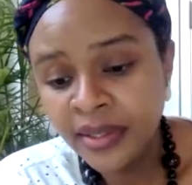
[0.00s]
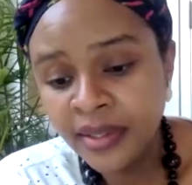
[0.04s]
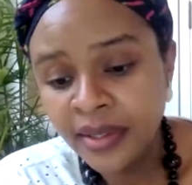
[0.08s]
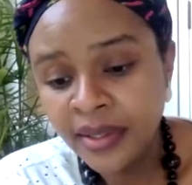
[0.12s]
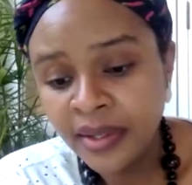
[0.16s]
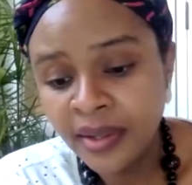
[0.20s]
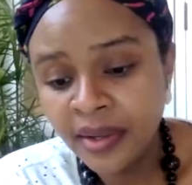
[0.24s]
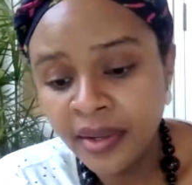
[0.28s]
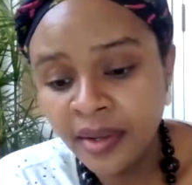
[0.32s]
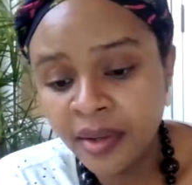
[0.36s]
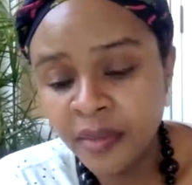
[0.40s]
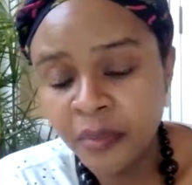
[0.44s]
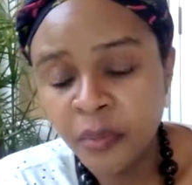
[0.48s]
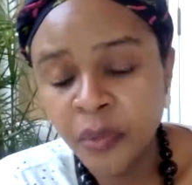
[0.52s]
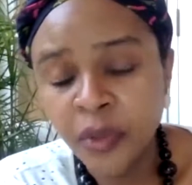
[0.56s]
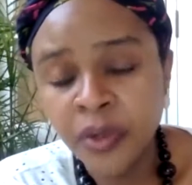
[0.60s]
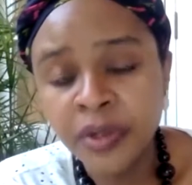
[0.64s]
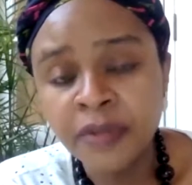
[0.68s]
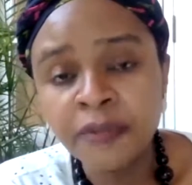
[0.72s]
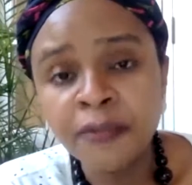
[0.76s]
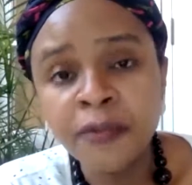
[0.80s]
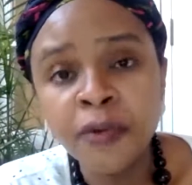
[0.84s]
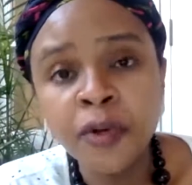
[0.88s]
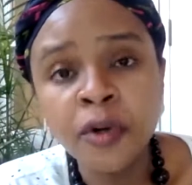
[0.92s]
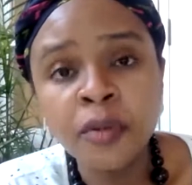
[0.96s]
We're
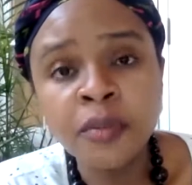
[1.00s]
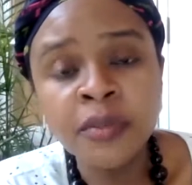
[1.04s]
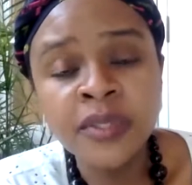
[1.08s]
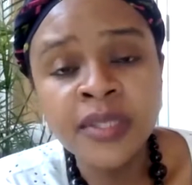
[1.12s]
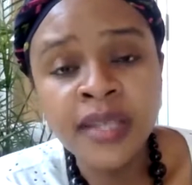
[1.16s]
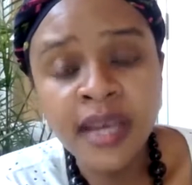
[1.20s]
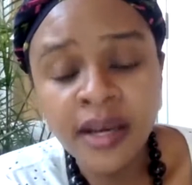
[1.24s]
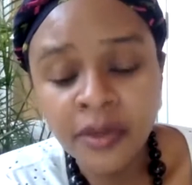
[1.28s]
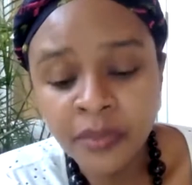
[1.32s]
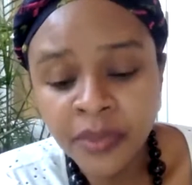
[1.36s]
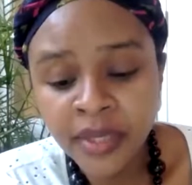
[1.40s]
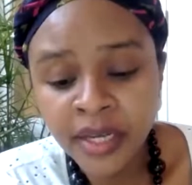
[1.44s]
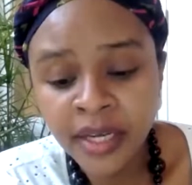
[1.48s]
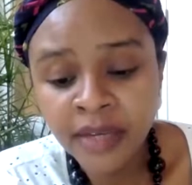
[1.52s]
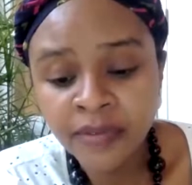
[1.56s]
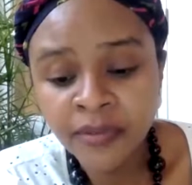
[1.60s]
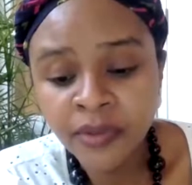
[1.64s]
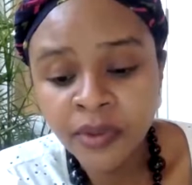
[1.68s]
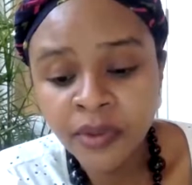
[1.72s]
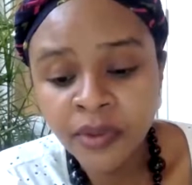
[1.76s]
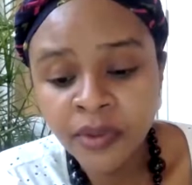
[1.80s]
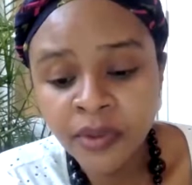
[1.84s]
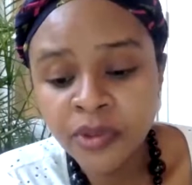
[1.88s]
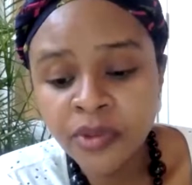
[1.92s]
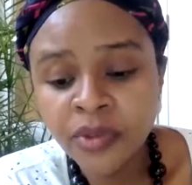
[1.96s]
informed now we have
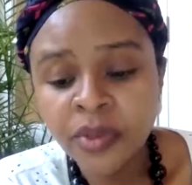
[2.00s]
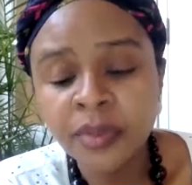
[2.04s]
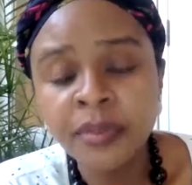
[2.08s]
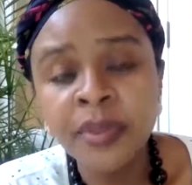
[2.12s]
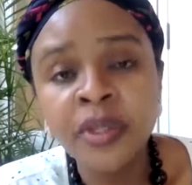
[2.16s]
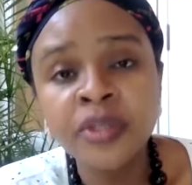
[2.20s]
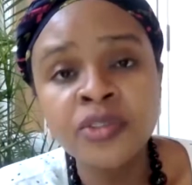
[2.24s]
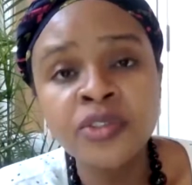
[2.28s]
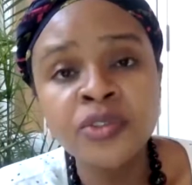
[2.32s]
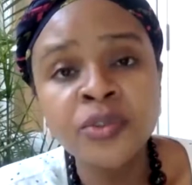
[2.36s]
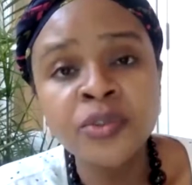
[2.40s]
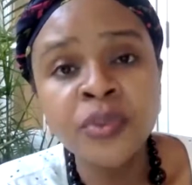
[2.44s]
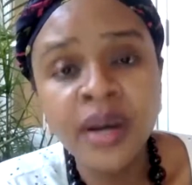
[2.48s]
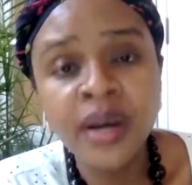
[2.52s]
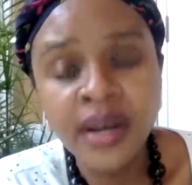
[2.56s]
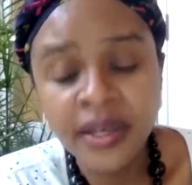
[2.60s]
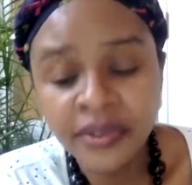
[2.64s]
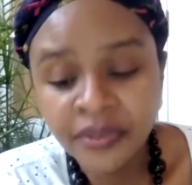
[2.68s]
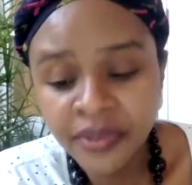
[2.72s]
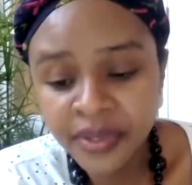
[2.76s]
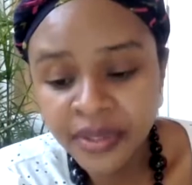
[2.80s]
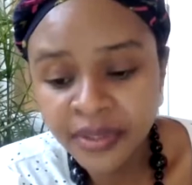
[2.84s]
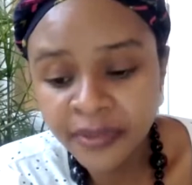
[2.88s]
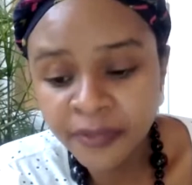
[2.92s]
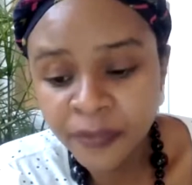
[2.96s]
close to about
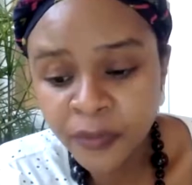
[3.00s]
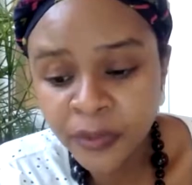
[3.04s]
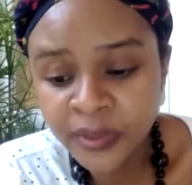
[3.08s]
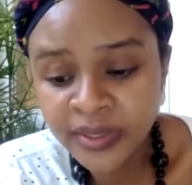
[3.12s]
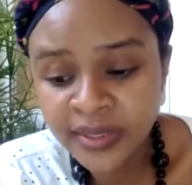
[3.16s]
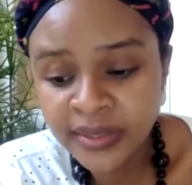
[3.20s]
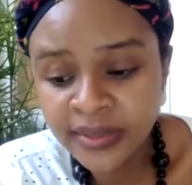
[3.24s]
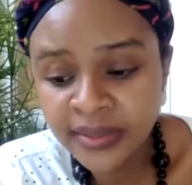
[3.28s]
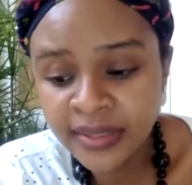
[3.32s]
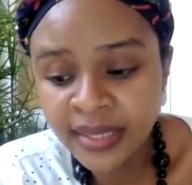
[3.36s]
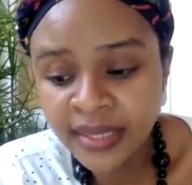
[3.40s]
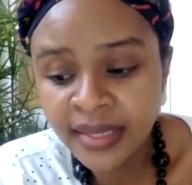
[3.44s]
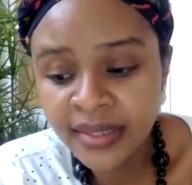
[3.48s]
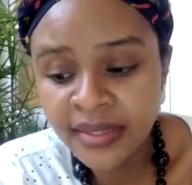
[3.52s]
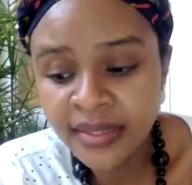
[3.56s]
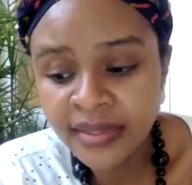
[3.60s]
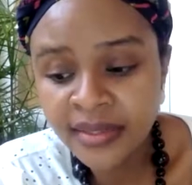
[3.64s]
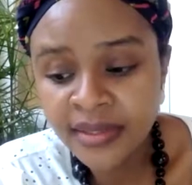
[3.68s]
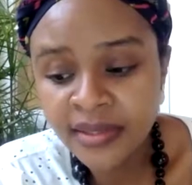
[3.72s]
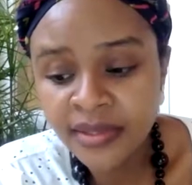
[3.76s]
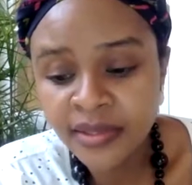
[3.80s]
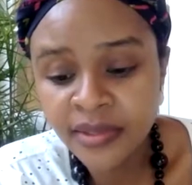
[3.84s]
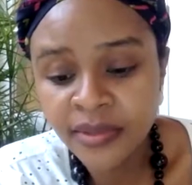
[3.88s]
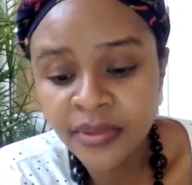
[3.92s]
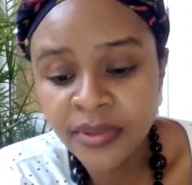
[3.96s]
214
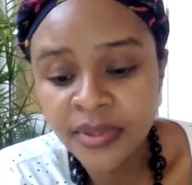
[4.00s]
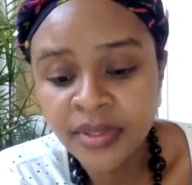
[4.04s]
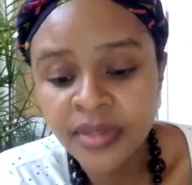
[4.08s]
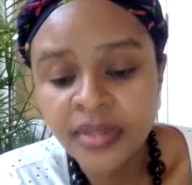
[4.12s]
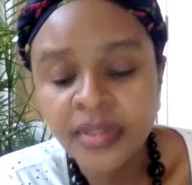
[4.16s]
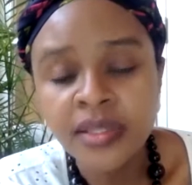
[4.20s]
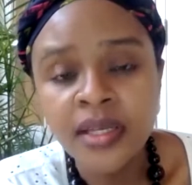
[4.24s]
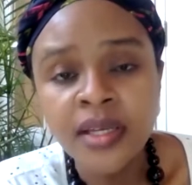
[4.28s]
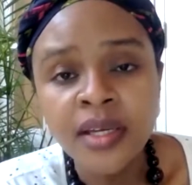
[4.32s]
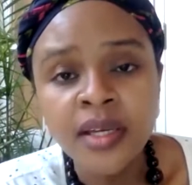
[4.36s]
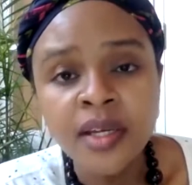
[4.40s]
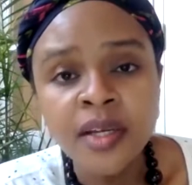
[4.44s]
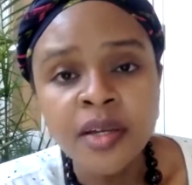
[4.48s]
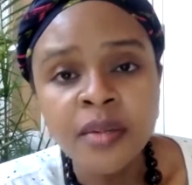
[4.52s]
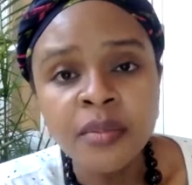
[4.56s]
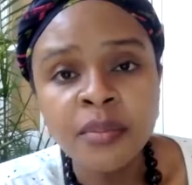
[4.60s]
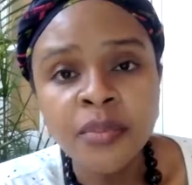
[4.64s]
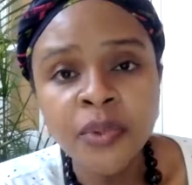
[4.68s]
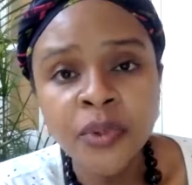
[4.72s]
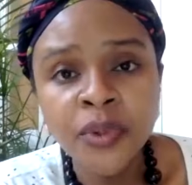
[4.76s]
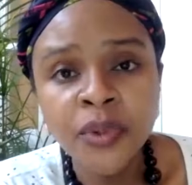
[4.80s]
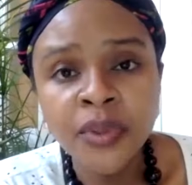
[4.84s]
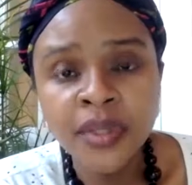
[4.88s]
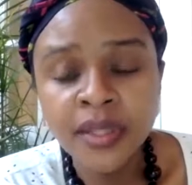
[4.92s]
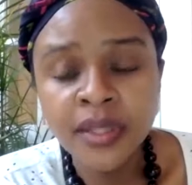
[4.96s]
dialysis units,
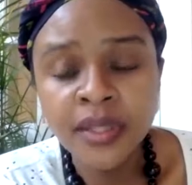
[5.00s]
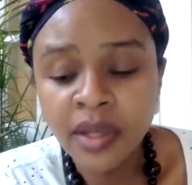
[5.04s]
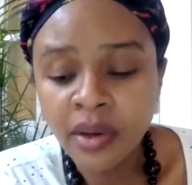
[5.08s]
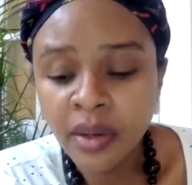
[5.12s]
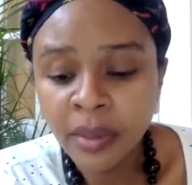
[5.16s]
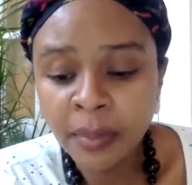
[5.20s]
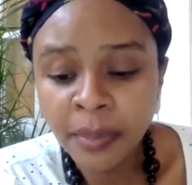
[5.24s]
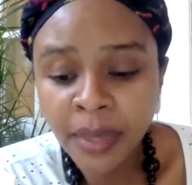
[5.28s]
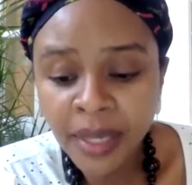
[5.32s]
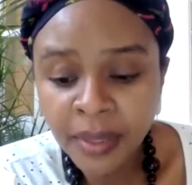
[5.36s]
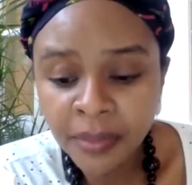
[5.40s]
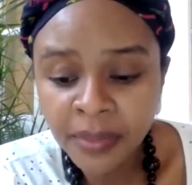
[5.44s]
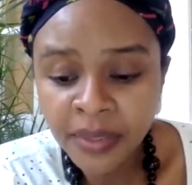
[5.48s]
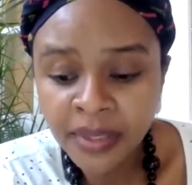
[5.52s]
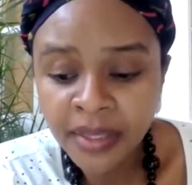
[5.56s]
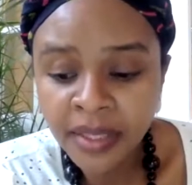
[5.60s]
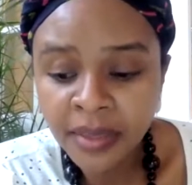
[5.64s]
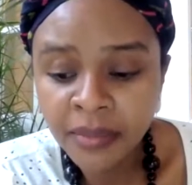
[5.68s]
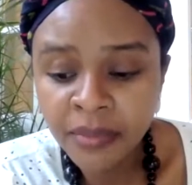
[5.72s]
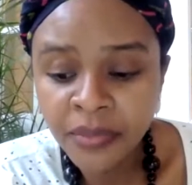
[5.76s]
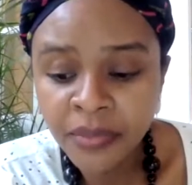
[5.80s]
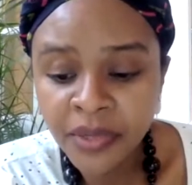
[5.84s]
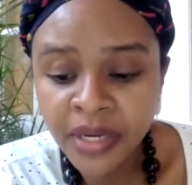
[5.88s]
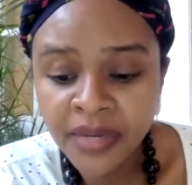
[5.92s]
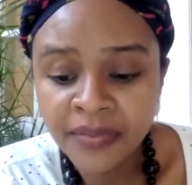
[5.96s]
both in our public
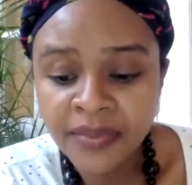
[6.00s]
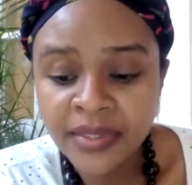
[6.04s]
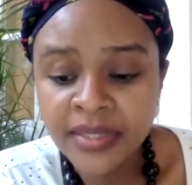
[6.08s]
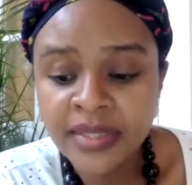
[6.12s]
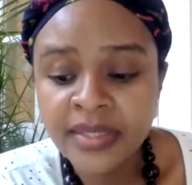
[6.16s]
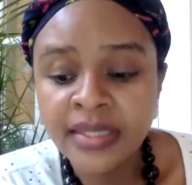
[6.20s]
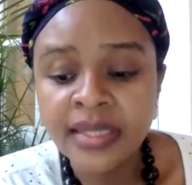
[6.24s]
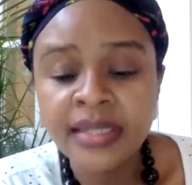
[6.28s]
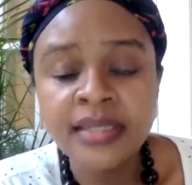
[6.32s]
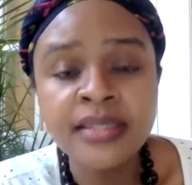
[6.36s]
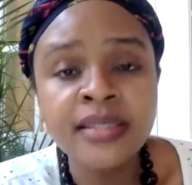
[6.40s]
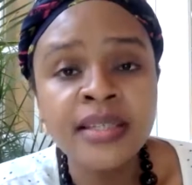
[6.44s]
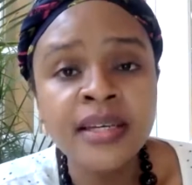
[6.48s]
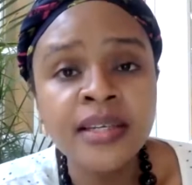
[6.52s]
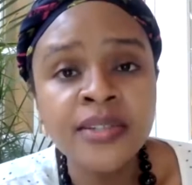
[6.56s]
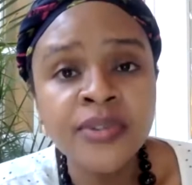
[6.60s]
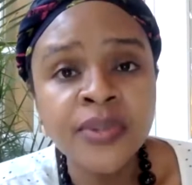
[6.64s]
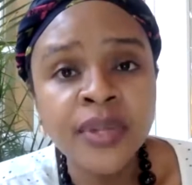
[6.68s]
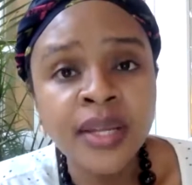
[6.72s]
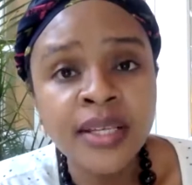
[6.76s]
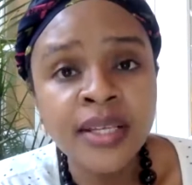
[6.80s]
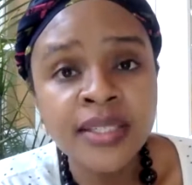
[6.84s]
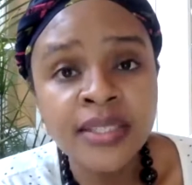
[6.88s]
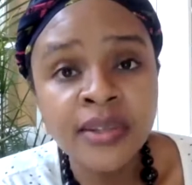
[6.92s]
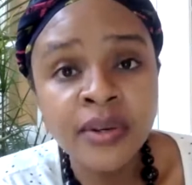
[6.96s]
and private sector, as
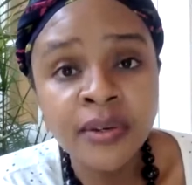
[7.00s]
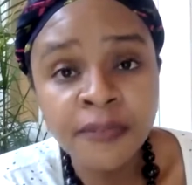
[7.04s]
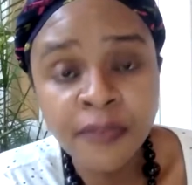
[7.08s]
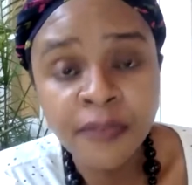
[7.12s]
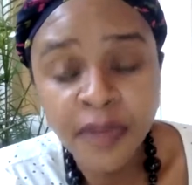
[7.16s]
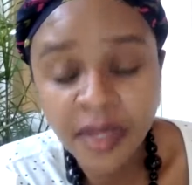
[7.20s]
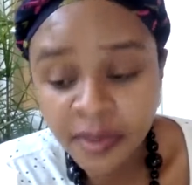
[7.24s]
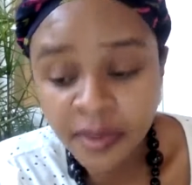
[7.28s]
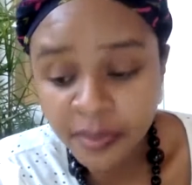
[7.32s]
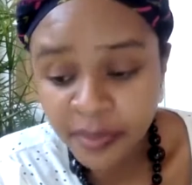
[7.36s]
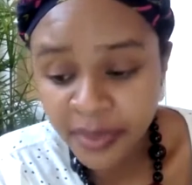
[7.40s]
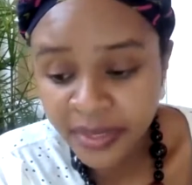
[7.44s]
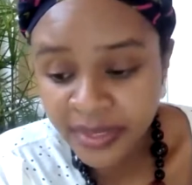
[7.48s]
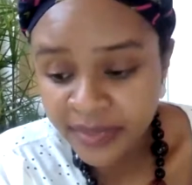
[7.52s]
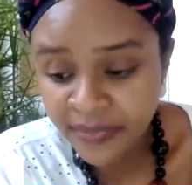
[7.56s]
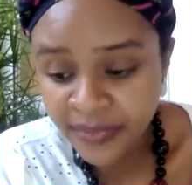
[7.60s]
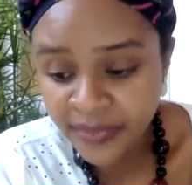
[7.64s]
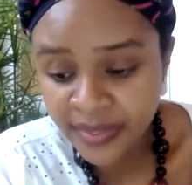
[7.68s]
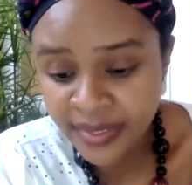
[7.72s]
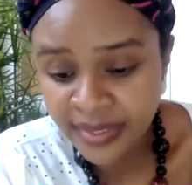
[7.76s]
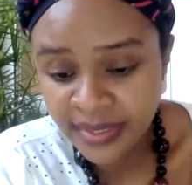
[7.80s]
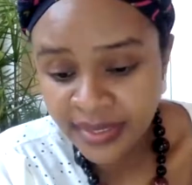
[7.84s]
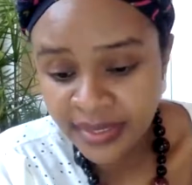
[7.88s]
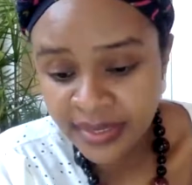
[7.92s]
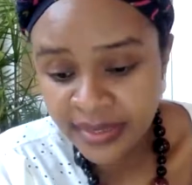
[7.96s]
well as our faith-based
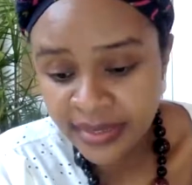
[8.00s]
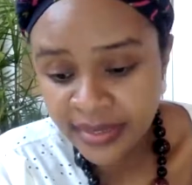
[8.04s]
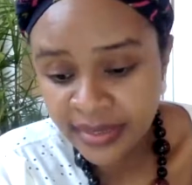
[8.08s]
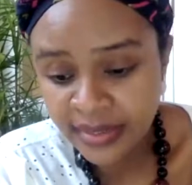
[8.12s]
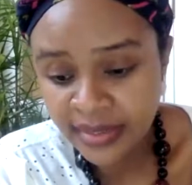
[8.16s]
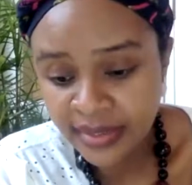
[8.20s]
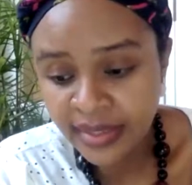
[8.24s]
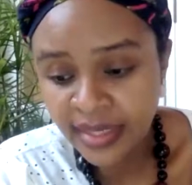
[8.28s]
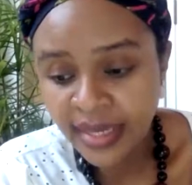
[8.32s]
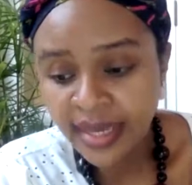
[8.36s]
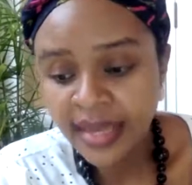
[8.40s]
facilities.